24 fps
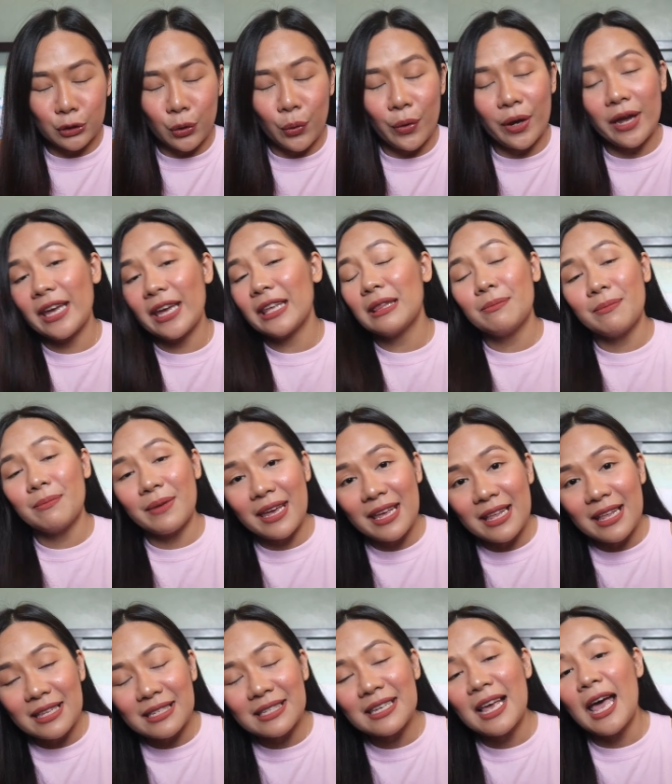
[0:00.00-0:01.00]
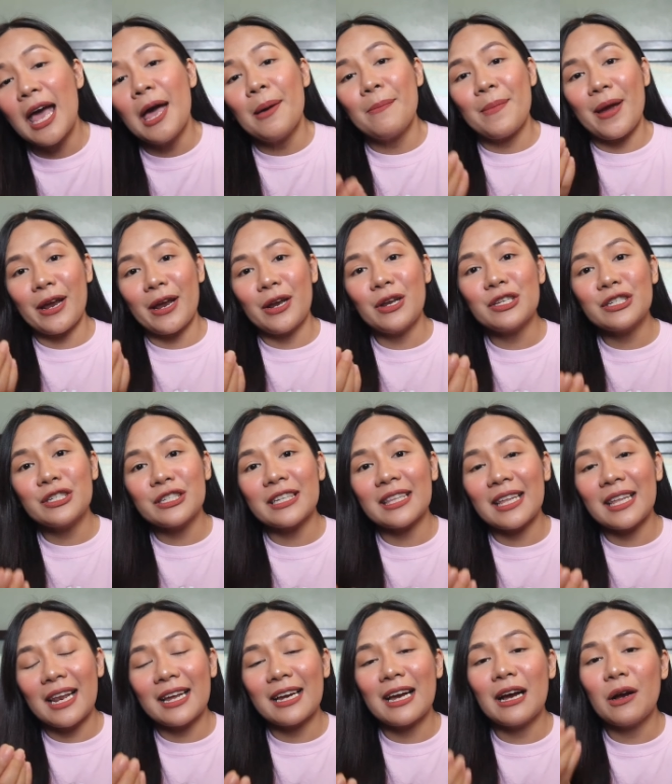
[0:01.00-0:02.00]
So, it means meron siya
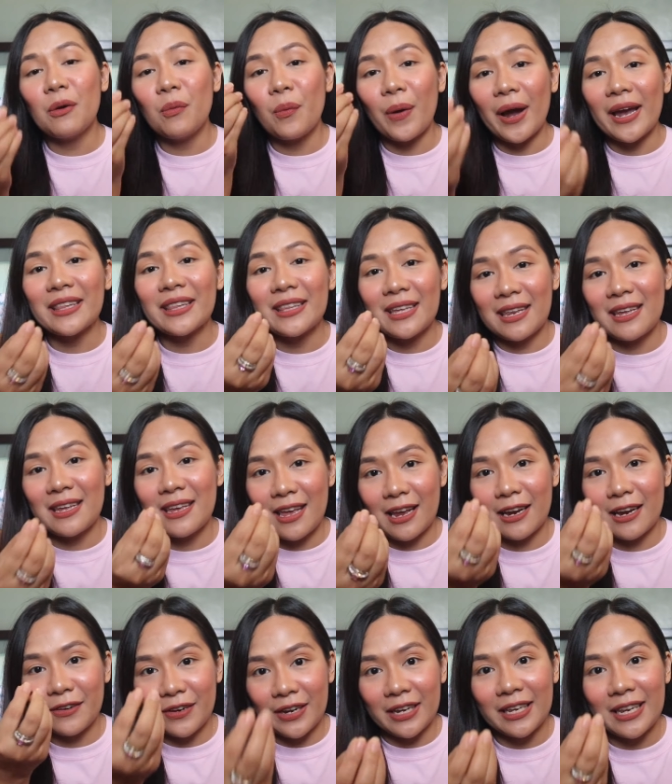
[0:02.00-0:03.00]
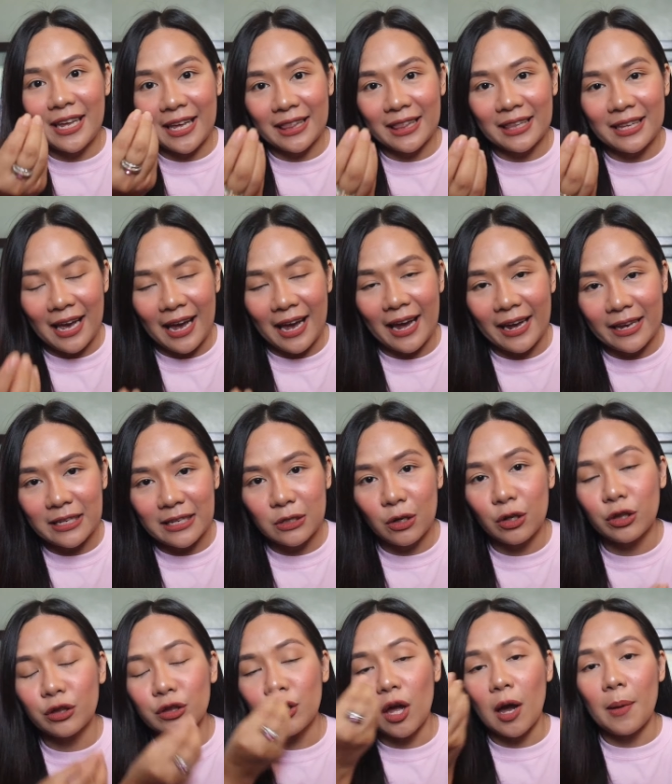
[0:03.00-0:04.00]
talagang whitening ingredient, guys,
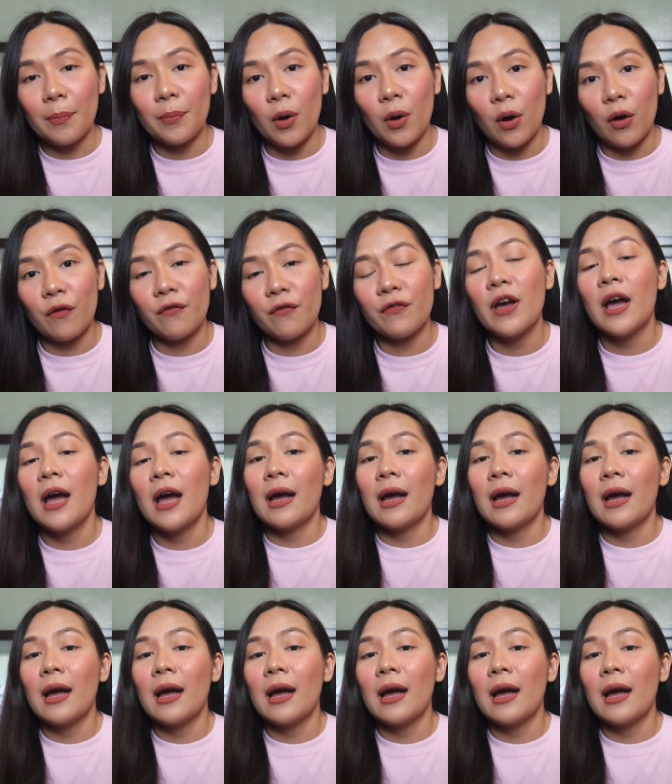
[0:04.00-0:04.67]
on top of